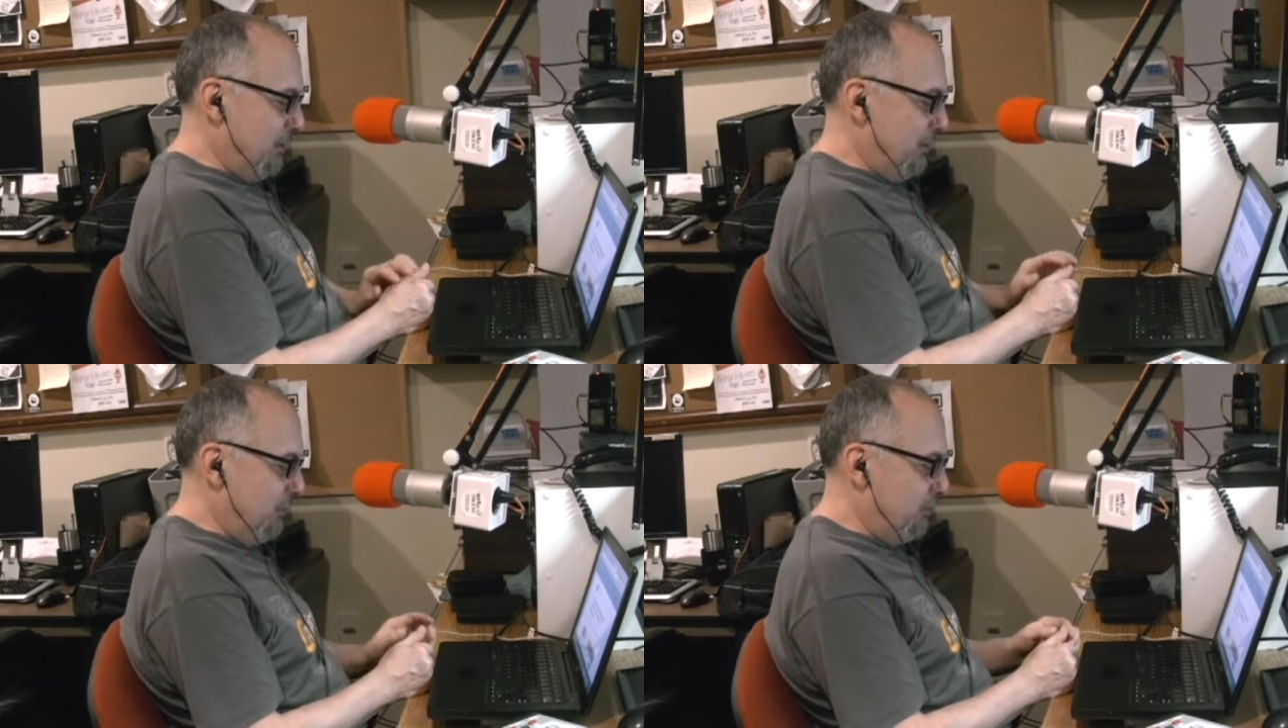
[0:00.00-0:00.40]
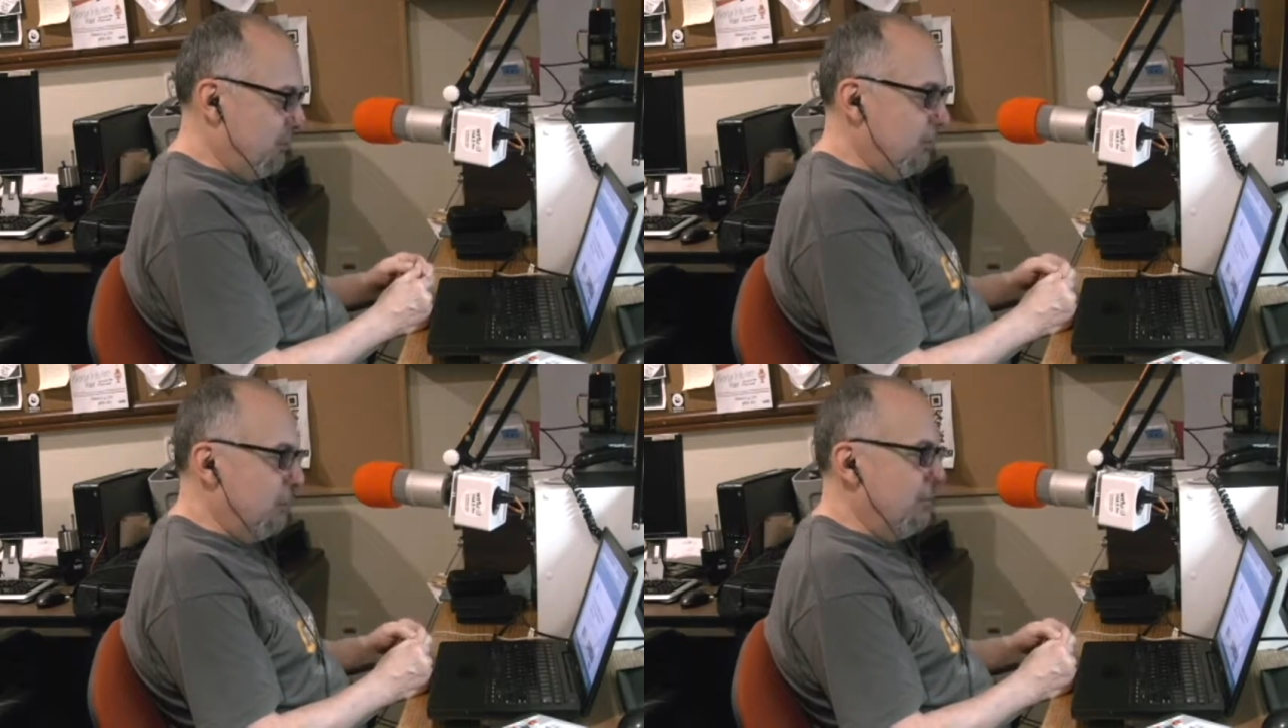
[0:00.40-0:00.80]

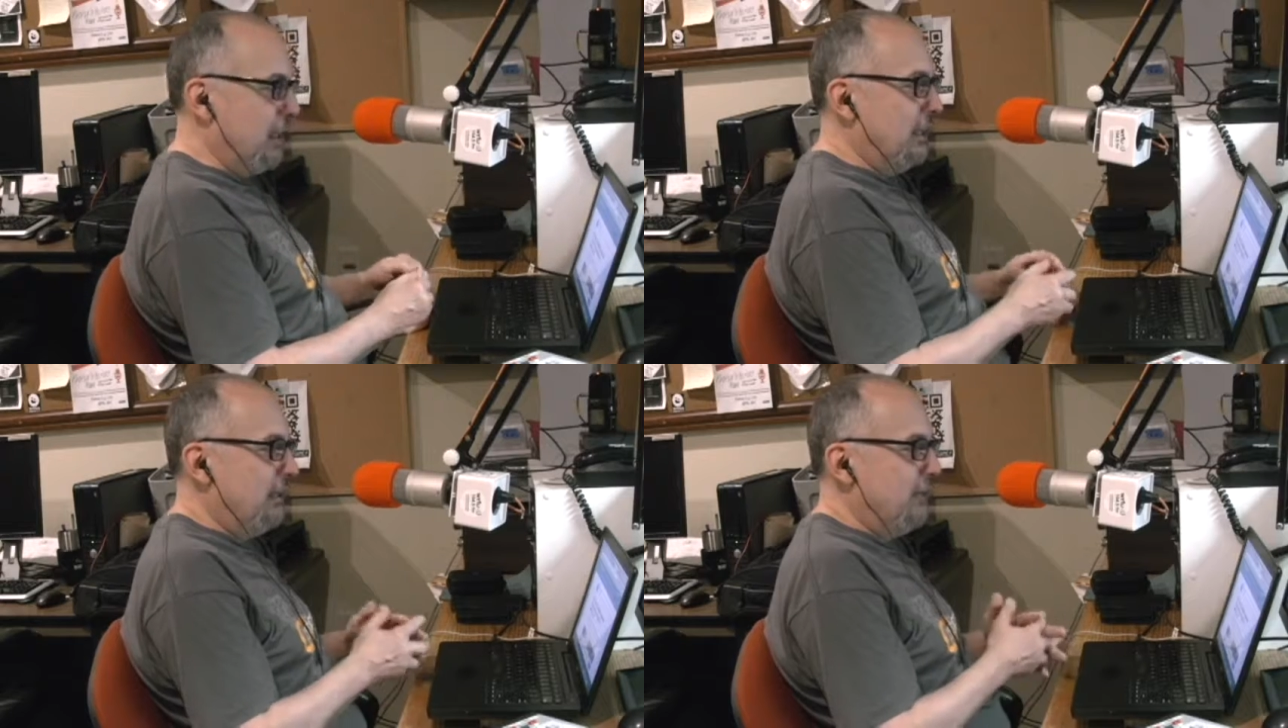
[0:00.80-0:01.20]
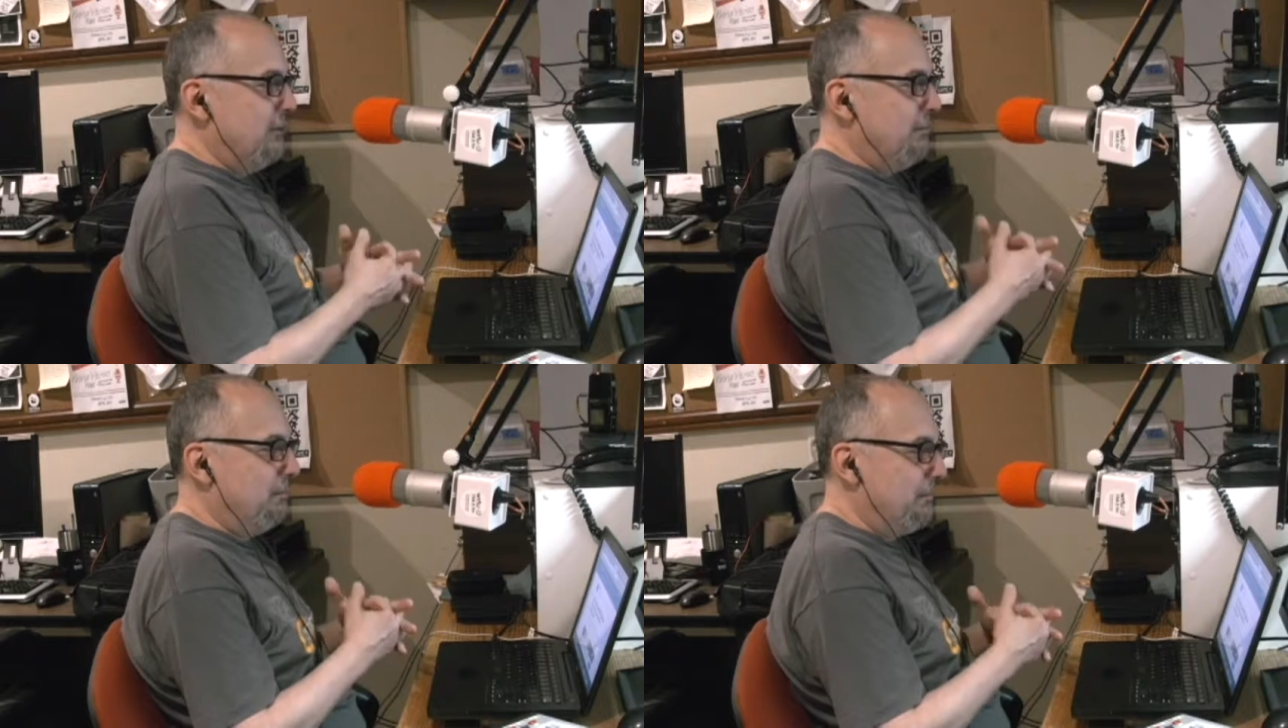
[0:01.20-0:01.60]
assume that it
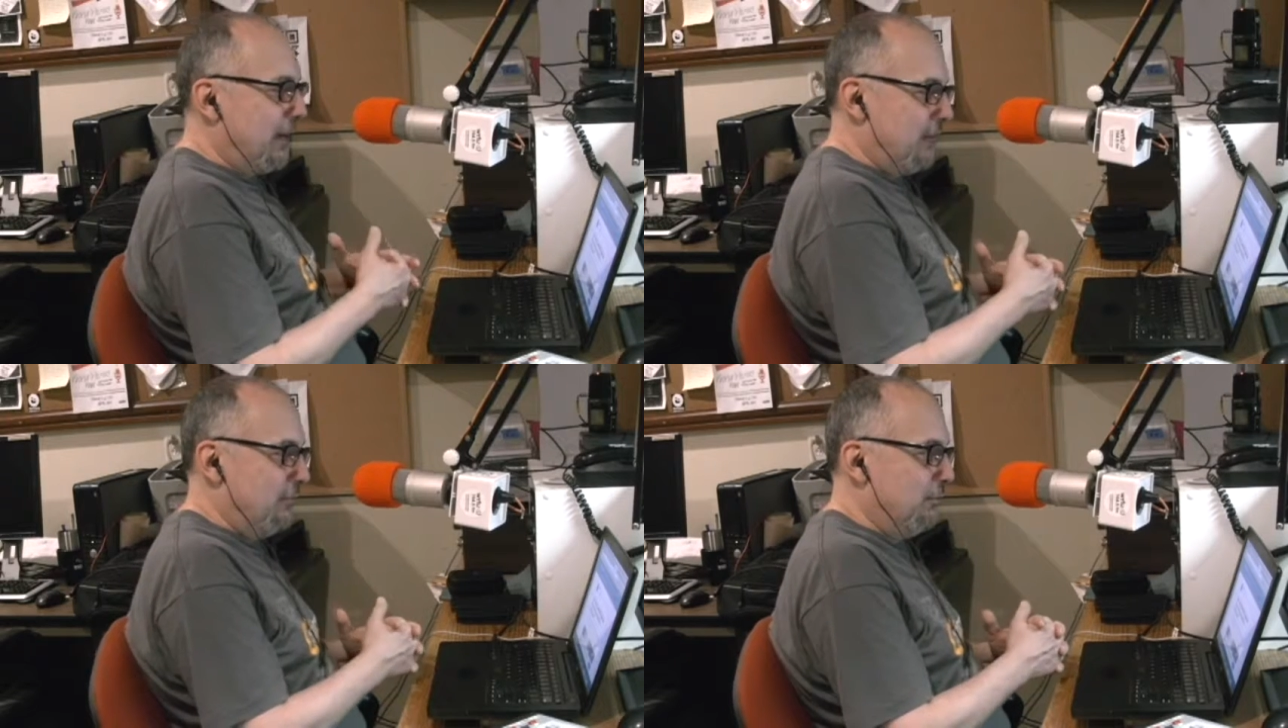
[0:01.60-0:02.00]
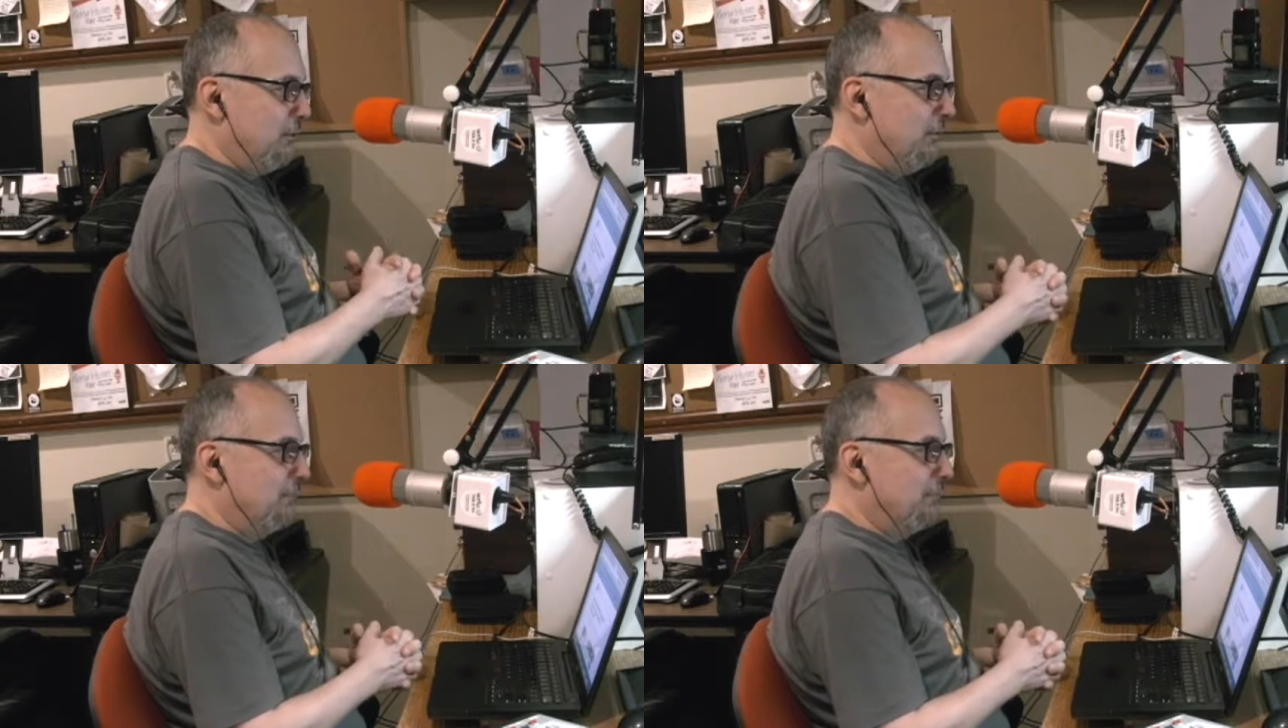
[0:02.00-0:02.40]
is
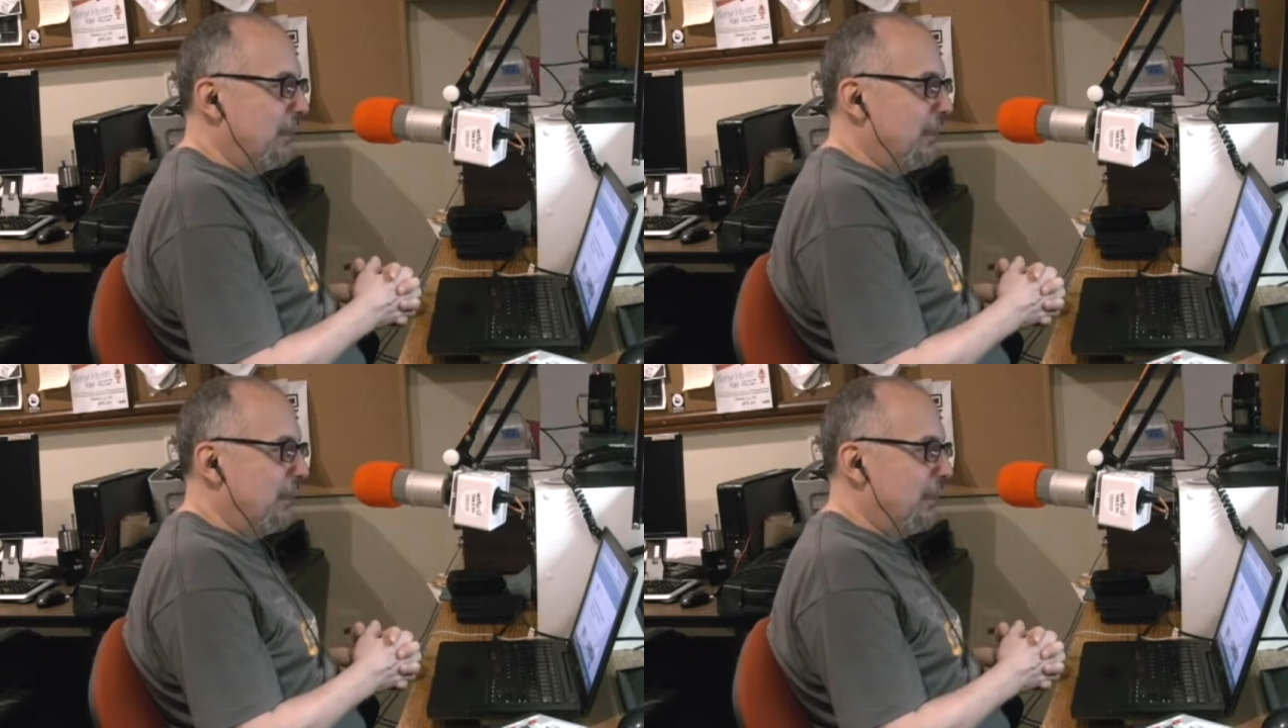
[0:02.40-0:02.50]
possible